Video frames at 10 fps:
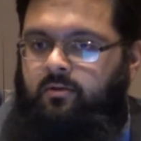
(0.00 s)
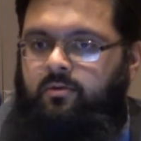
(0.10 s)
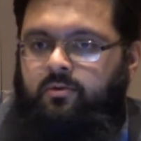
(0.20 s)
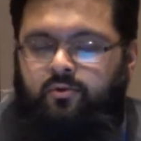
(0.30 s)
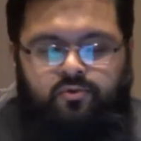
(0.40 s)

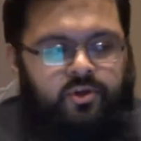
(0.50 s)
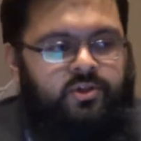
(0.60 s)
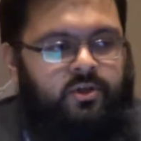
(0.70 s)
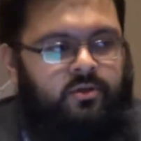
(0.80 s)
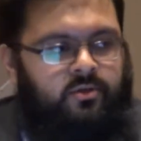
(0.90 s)

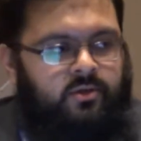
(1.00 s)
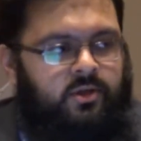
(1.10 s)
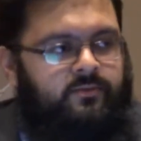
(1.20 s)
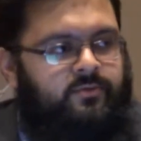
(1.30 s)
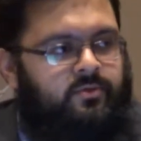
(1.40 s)
nutrition,
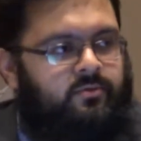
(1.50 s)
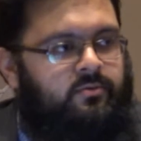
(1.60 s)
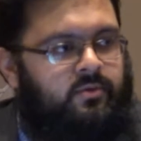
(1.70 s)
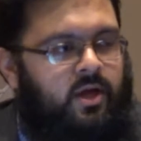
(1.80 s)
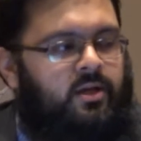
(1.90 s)
it gives
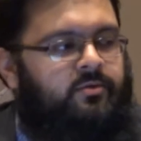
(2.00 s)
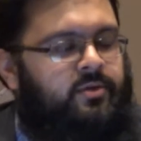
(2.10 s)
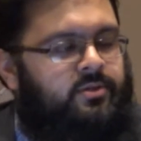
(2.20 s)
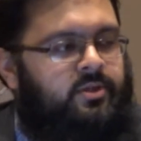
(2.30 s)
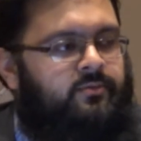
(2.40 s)
you
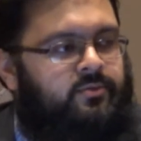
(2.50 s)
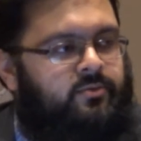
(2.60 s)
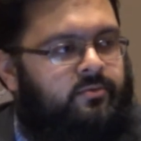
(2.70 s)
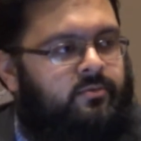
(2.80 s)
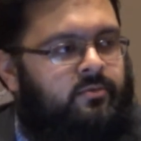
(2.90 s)
calories, it
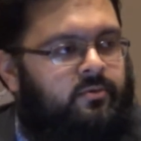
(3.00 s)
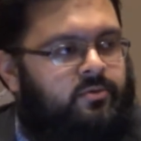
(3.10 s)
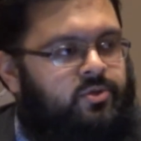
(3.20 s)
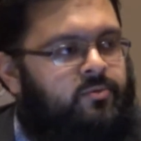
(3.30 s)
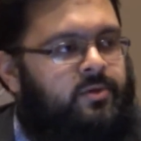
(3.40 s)
gives you
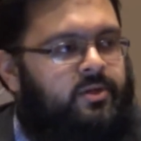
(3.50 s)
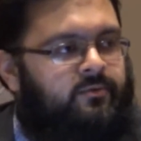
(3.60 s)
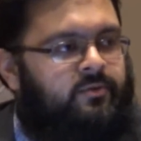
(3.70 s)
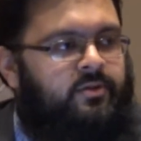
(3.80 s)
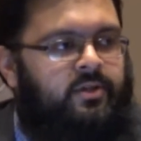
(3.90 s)
so
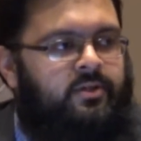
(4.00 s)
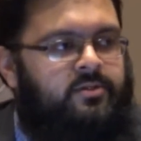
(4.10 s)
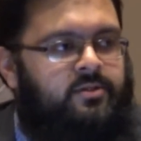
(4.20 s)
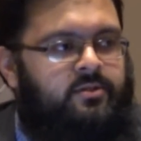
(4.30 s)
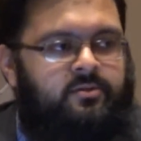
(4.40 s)
many different
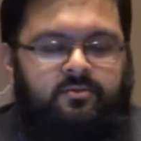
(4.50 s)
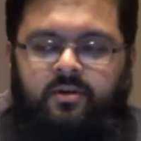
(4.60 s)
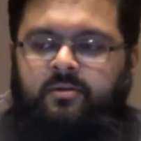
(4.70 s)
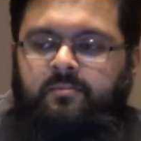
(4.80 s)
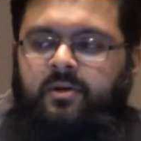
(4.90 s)
things,
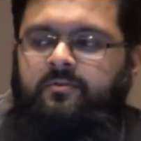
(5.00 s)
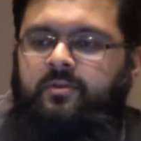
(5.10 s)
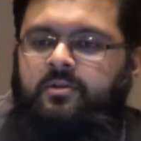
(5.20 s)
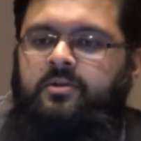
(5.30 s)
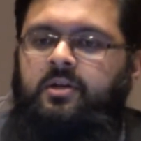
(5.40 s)
right?
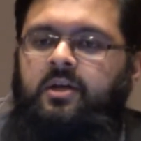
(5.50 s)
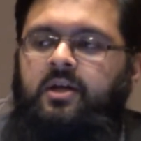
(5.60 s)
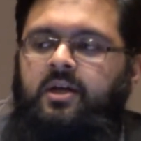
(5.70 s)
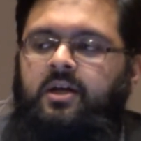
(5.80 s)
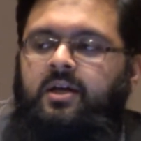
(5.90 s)
Benefit.
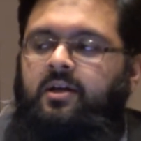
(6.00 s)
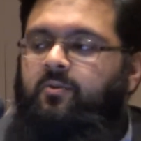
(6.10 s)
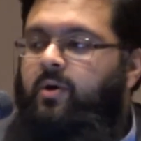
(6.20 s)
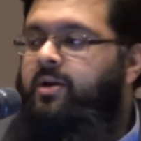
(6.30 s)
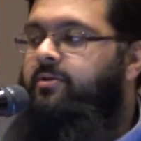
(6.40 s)

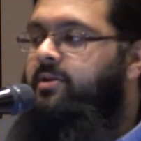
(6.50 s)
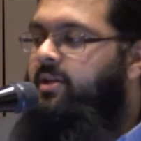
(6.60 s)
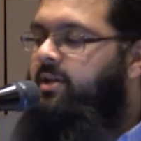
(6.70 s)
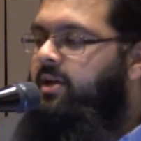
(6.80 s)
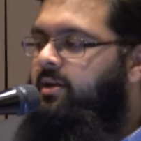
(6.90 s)
Wine,
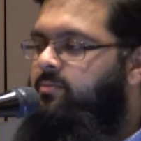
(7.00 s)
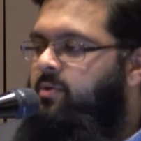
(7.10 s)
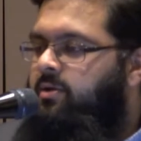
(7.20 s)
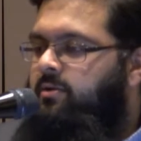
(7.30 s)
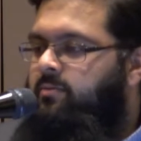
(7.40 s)
on the other
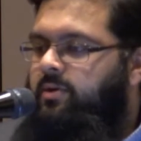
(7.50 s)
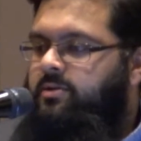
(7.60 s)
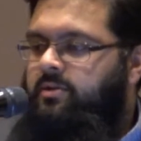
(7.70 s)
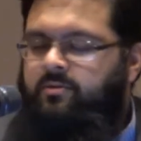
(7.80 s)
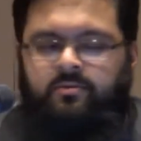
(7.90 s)
hand,
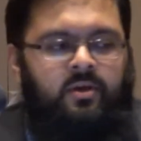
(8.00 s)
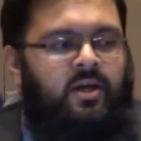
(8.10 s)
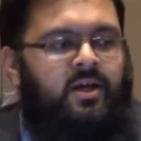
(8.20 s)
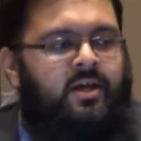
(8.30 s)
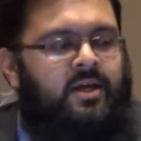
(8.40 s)
what does it
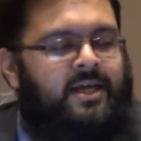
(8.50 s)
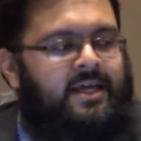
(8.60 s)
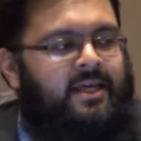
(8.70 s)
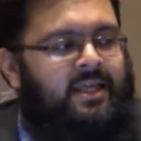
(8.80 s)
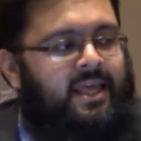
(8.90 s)
do?
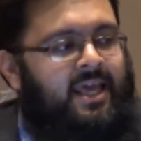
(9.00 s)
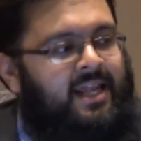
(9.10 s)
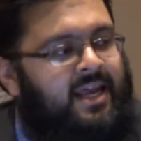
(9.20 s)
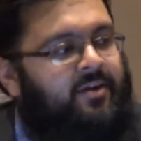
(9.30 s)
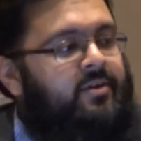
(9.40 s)

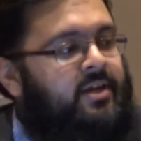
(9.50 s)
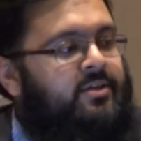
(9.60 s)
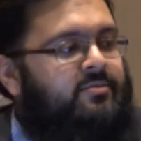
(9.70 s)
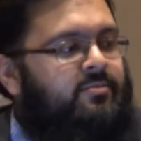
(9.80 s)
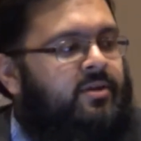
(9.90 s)

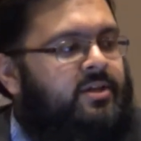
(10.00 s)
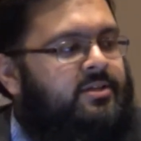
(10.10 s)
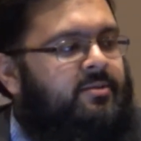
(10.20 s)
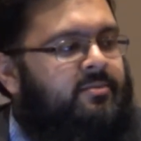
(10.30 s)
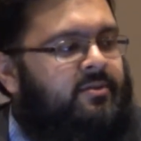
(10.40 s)
Inherently, it's
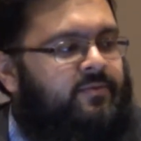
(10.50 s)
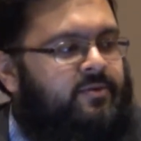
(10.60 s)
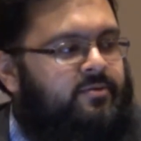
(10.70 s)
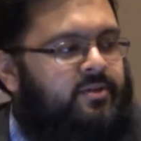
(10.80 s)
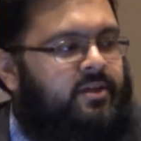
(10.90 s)
what? It's something
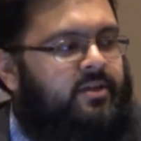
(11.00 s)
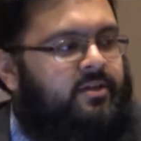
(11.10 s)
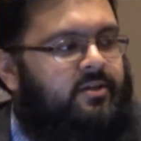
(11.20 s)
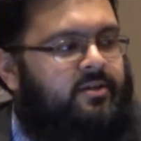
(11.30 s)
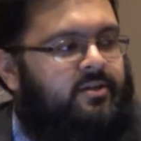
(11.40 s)
filthy.